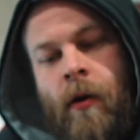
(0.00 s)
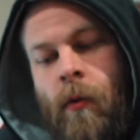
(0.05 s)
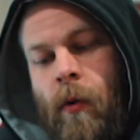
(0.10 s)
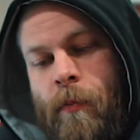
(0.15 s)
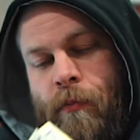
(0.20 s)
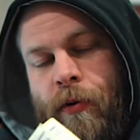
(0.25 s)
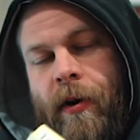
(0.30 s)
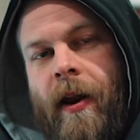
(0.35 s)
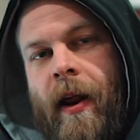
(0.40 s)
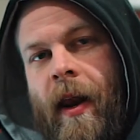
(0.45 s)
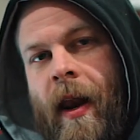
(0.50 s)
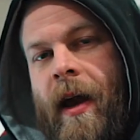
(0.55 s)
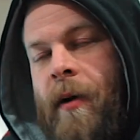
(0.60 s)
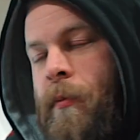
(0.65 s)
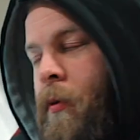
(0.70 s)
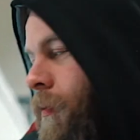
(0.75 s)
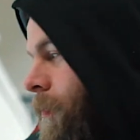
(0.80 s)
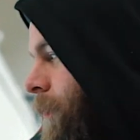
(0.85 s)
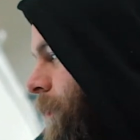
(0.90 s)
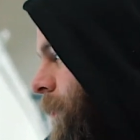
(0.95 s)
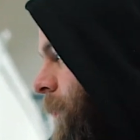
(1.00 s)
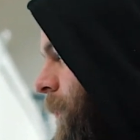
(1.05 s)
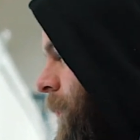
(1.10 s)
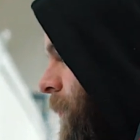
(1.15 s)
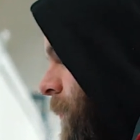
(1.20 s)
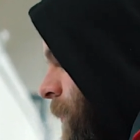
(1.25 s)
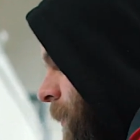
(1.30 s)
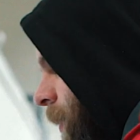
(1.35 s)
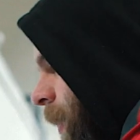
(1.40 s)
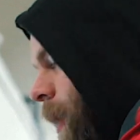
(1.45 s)
we print a label
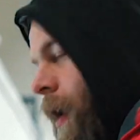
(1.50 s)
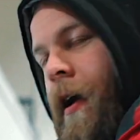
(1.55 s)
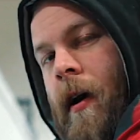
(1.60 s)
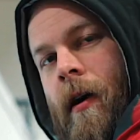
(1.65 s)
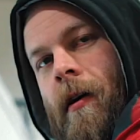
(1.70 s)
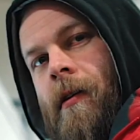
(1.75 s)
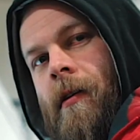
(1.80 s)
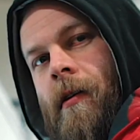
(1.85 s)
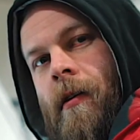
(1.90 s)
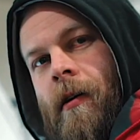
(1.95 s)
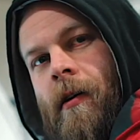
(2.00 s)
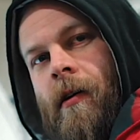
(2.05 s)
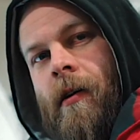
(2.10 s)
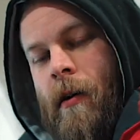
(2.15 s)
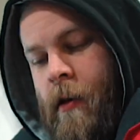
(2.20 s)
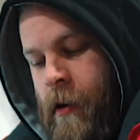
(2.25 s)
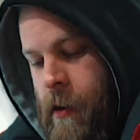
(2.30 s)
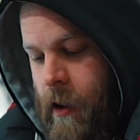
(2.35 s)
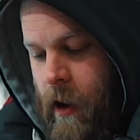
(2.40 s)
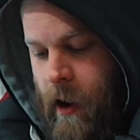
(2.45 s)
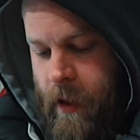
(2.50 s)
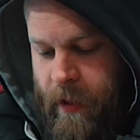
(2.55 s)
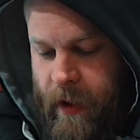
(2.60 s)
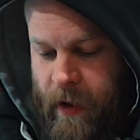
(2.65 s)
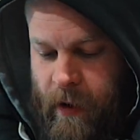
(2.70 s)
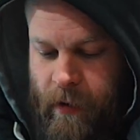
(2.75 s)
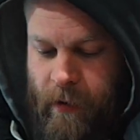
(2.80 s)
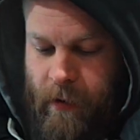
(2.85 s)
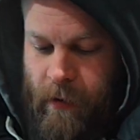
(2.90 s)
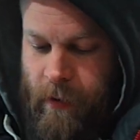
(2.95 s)
here, and
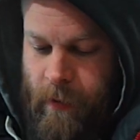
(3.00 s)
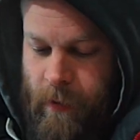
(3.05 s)
then